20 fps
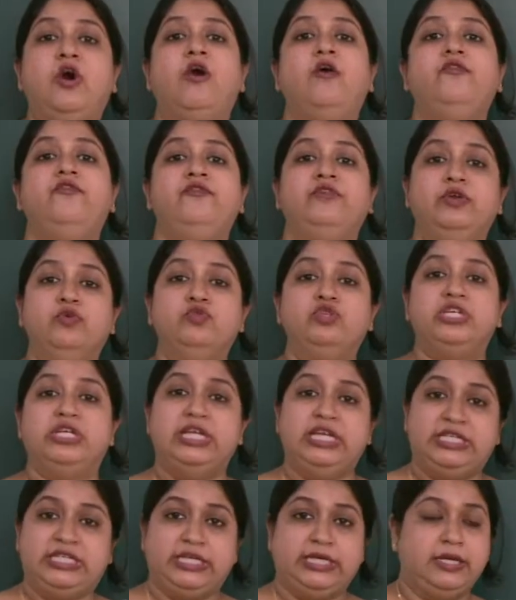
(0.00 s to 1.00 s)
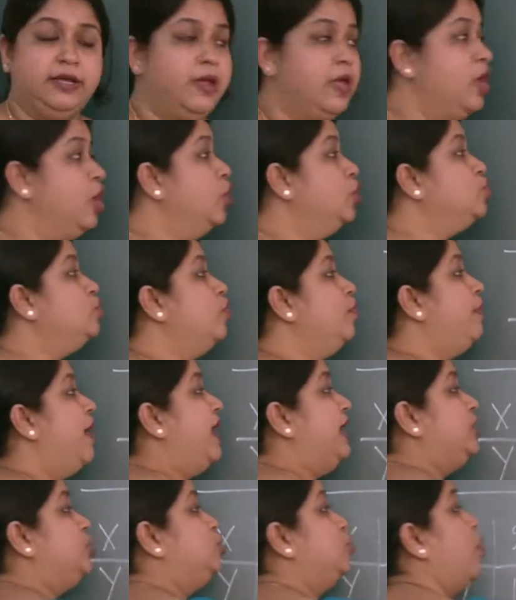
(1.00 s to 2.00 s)
of utility. So
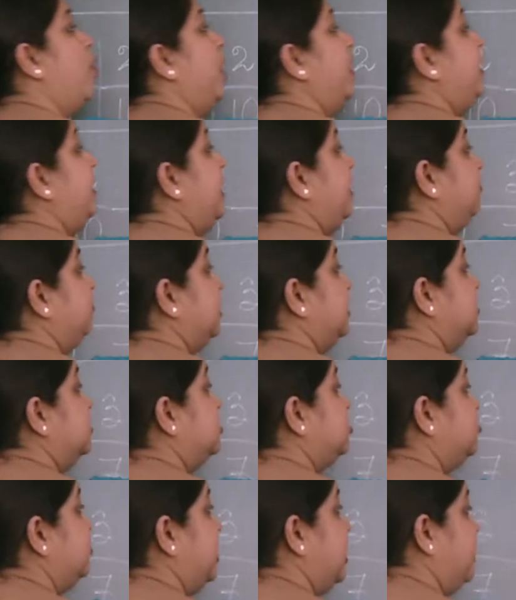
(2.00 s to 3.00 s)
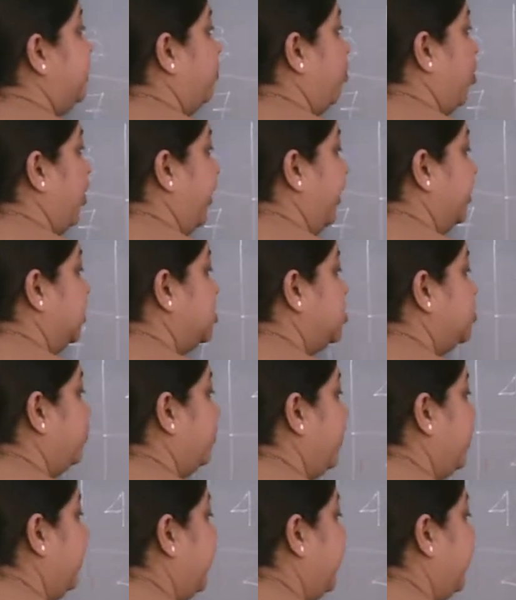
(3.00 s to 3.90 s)
by joining these 3 points, we